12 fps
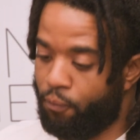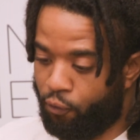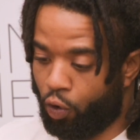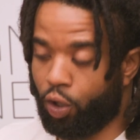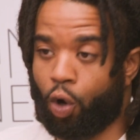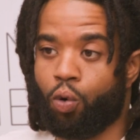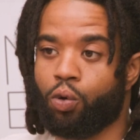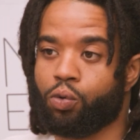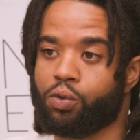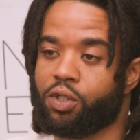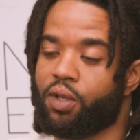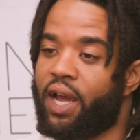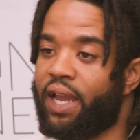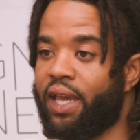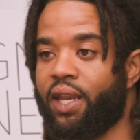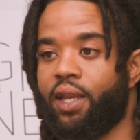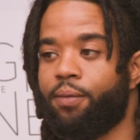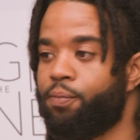for locals. Like
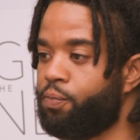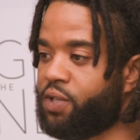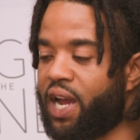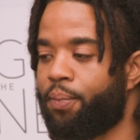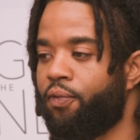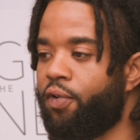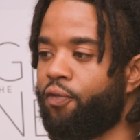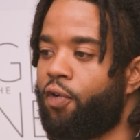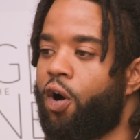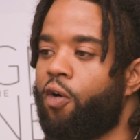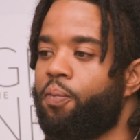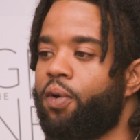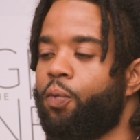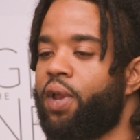any type of involvement